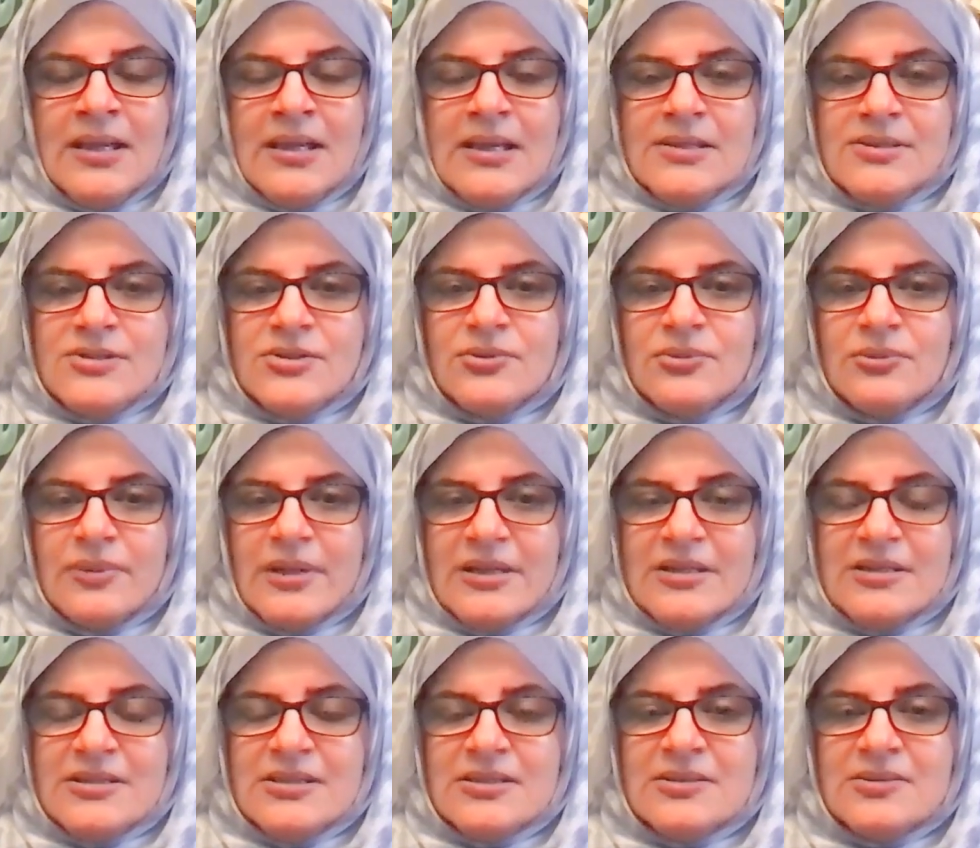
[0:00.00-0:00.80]
So
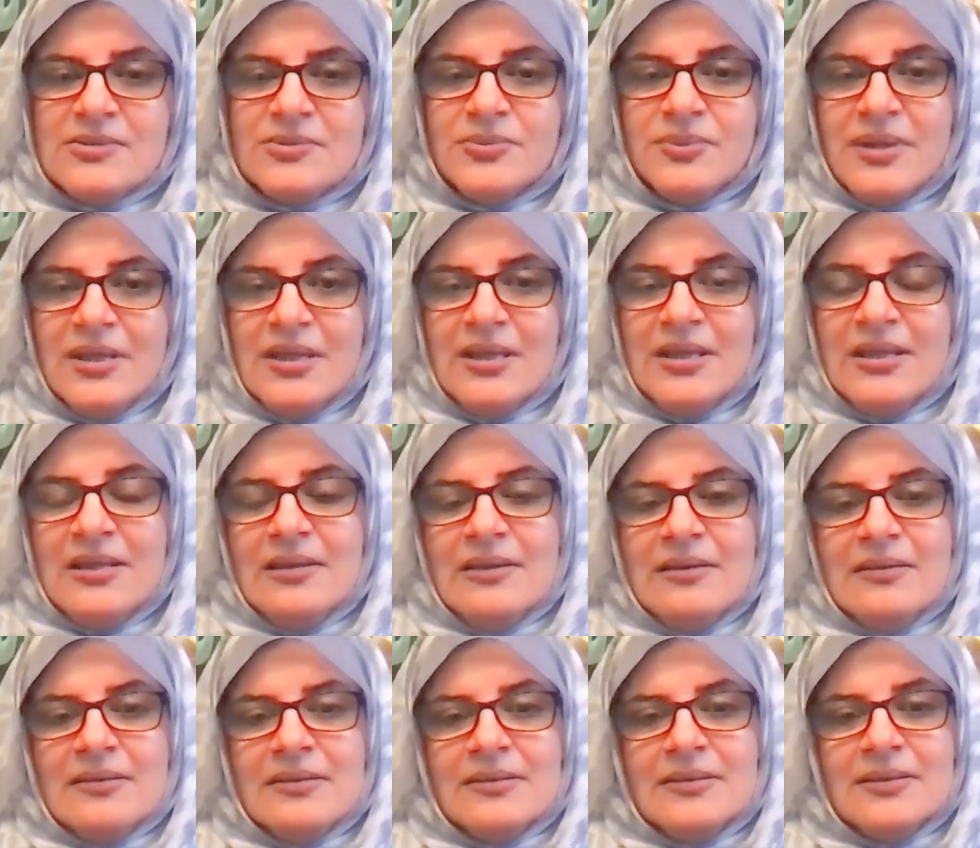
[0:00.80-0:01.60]
once
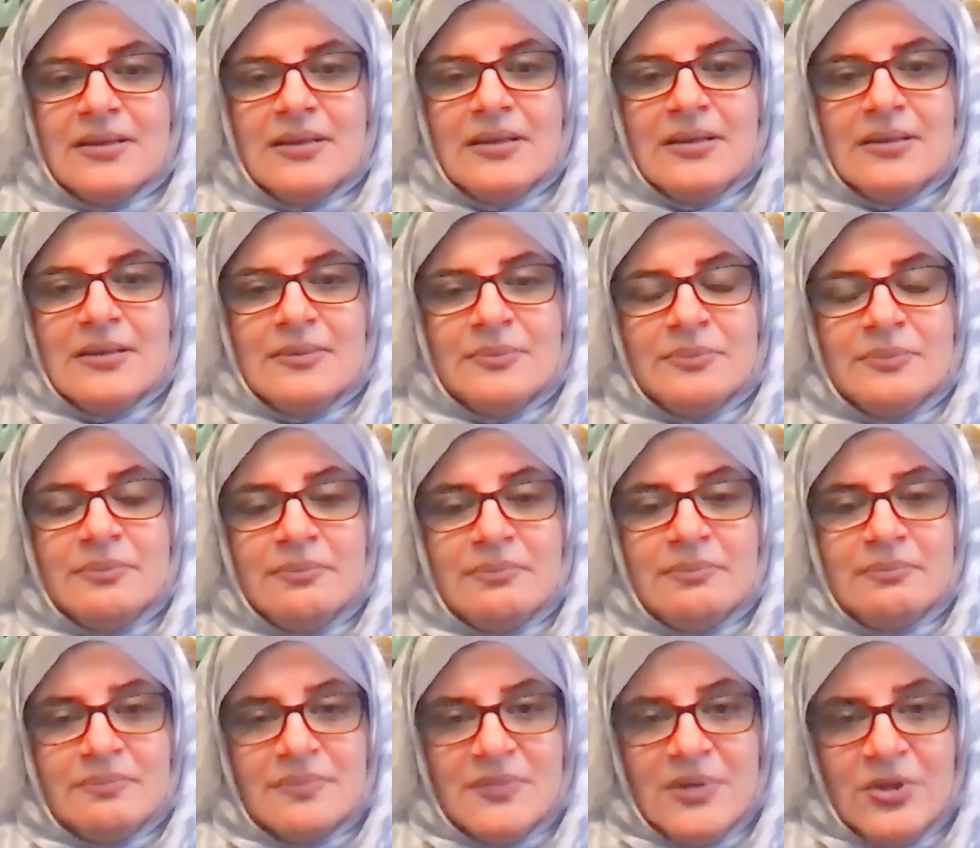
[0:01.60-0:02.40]
we,
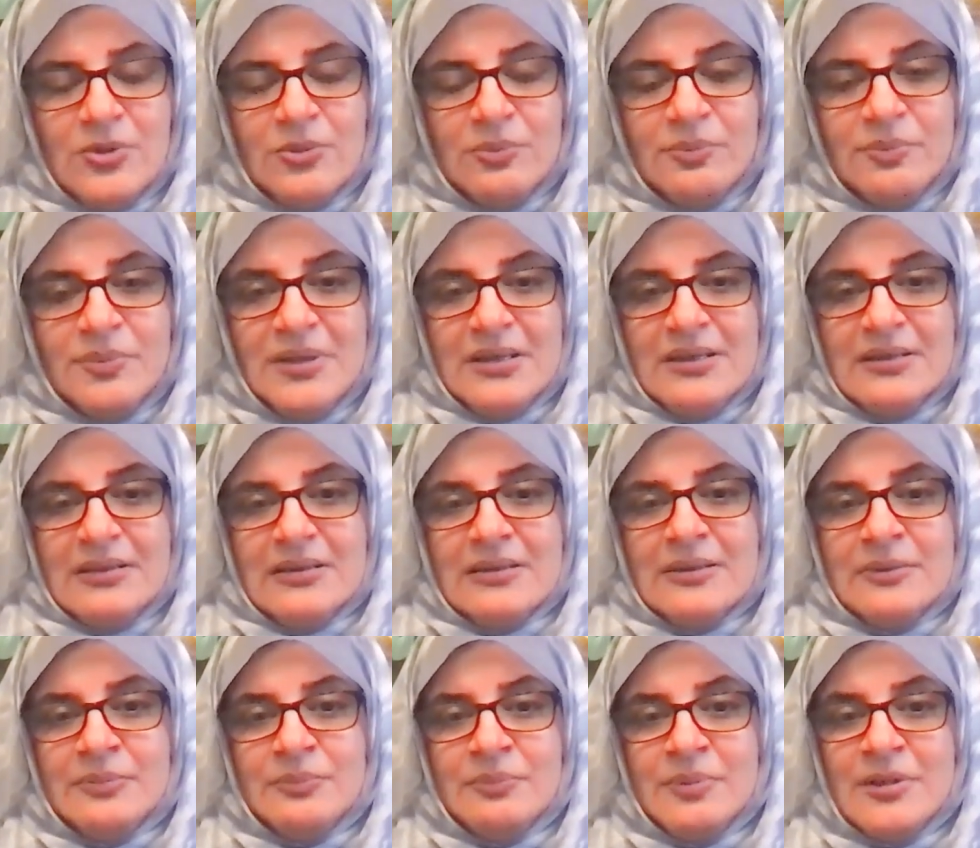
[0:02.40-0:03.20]
you know, be
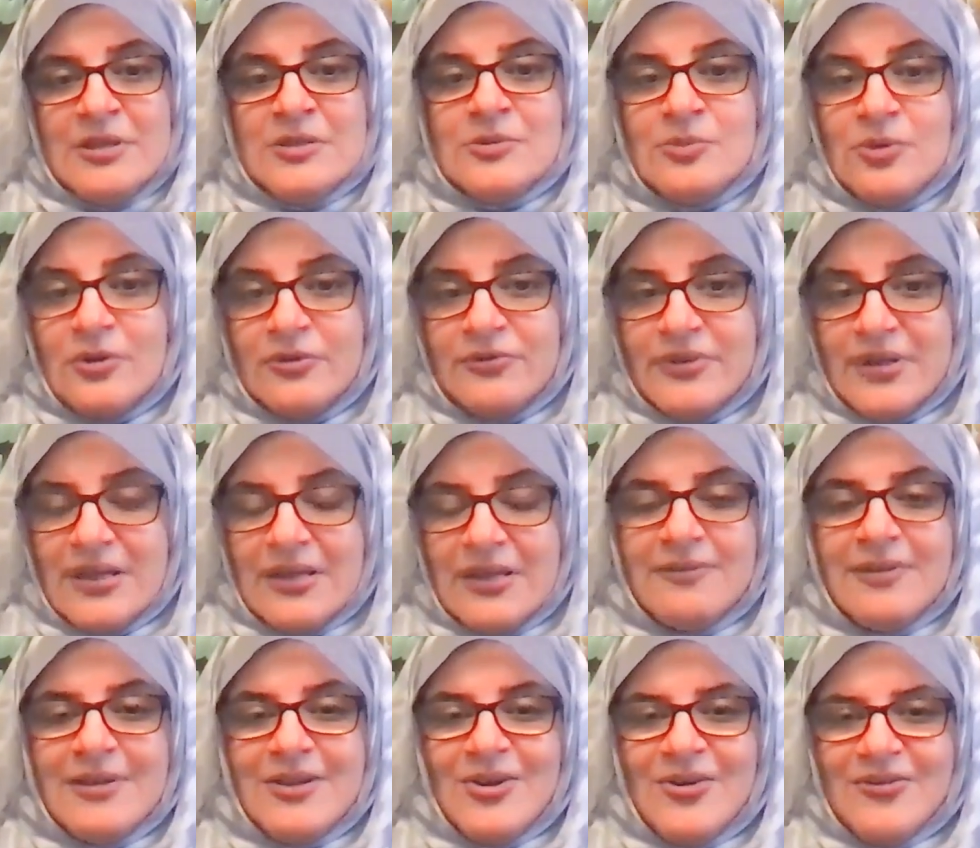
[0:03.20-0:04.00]
a bit more
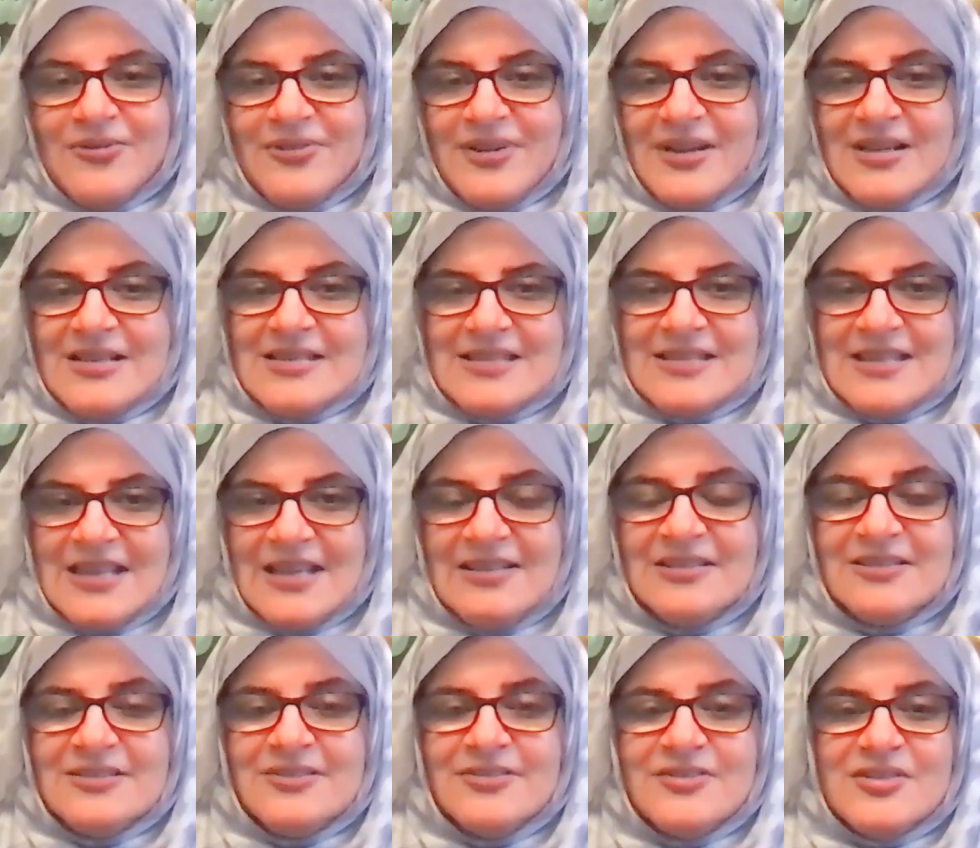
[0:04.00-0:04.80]
forgiving of
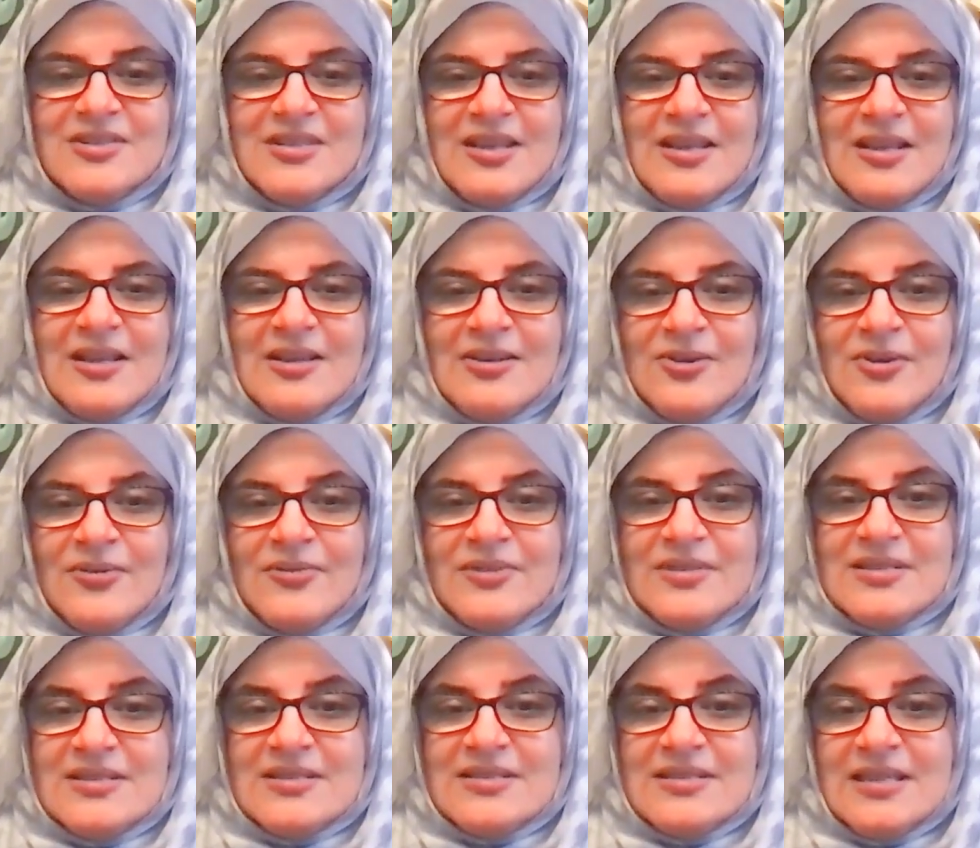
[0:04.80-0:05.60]
ourselves and of
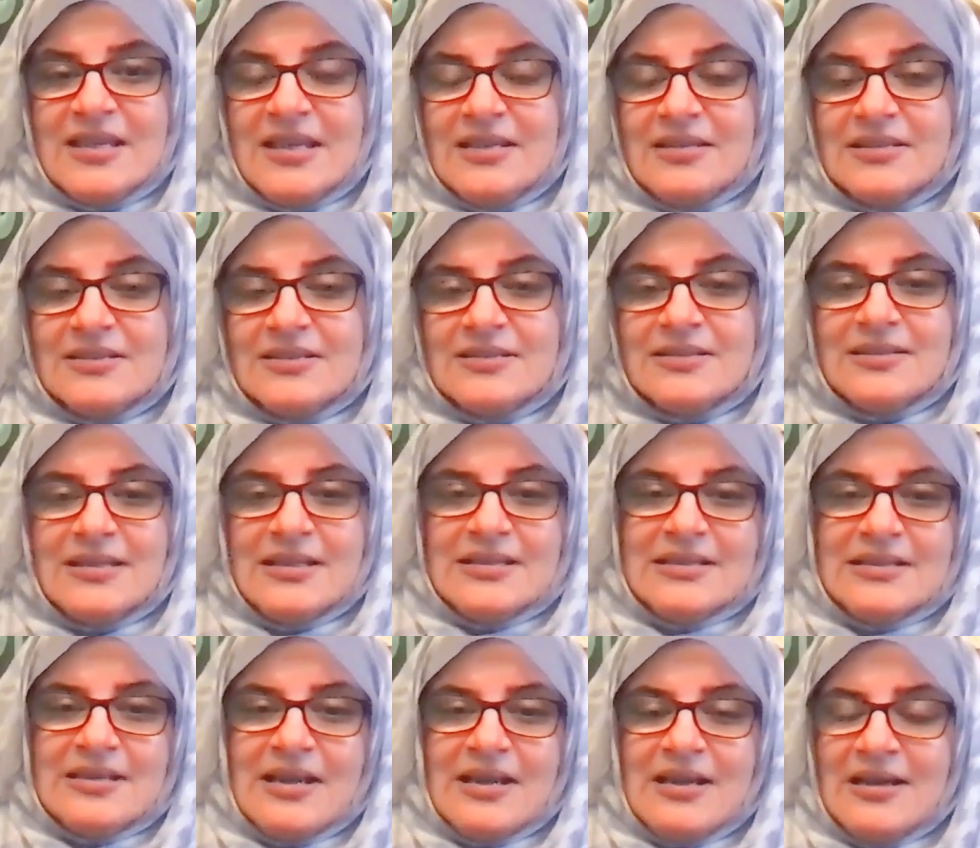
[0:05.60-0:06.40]
the state
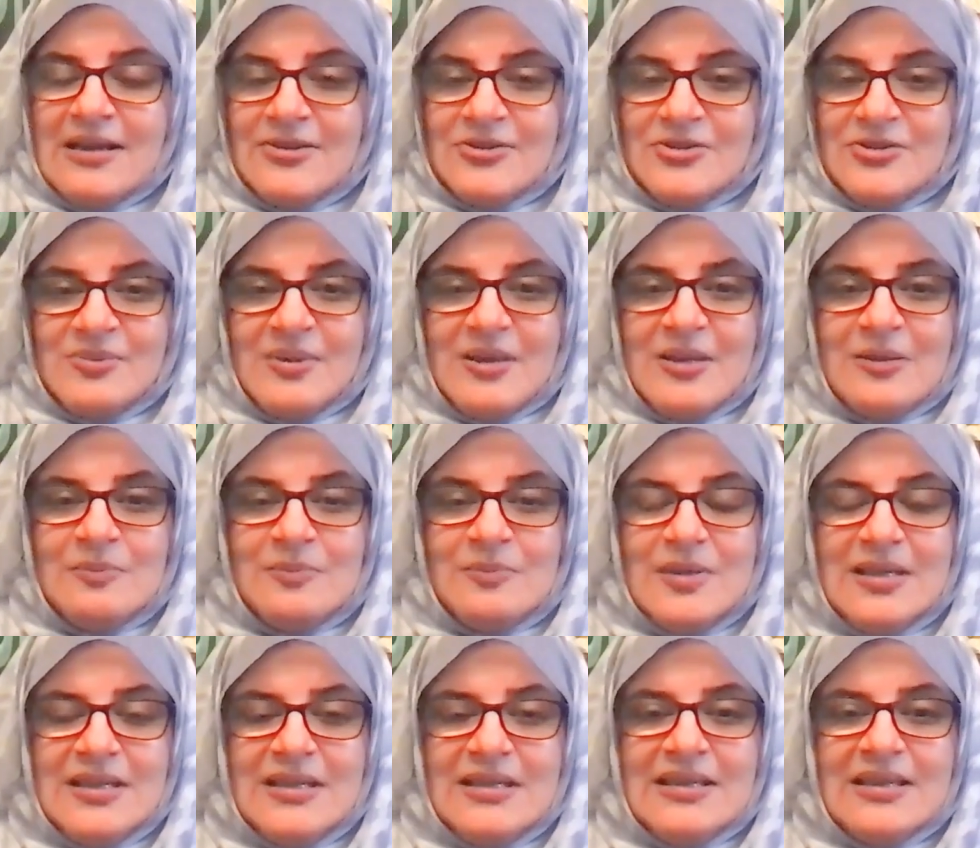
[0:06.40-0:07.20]
that our house might
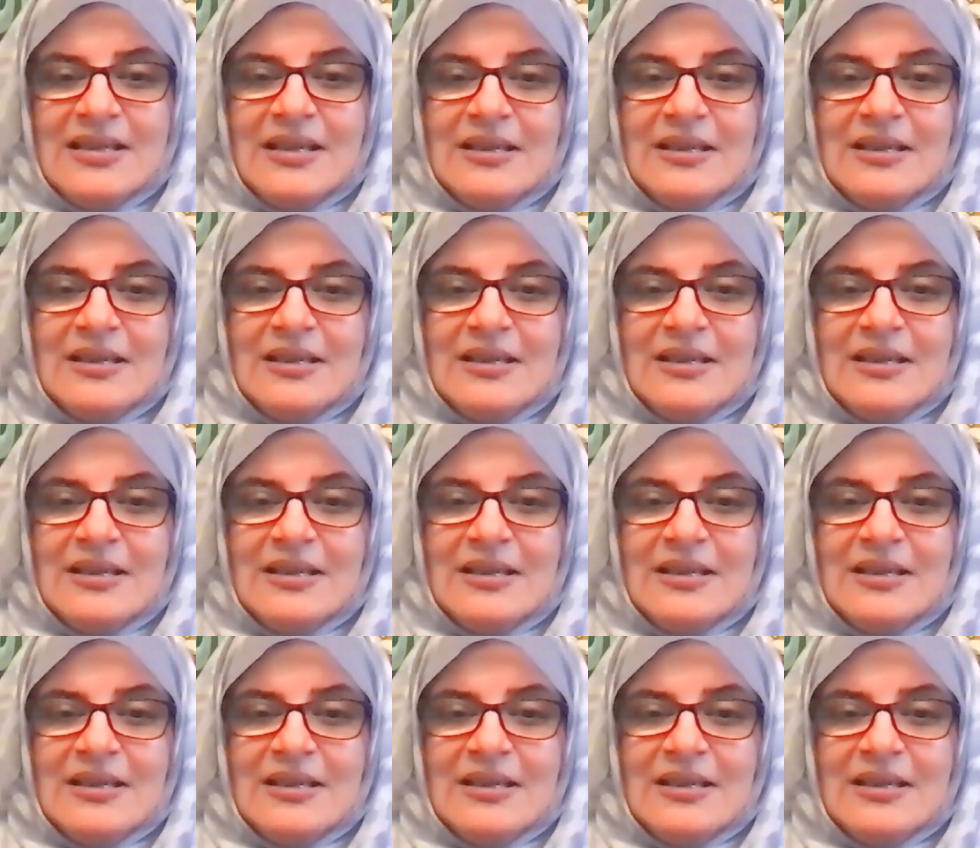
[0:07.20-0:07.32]
be,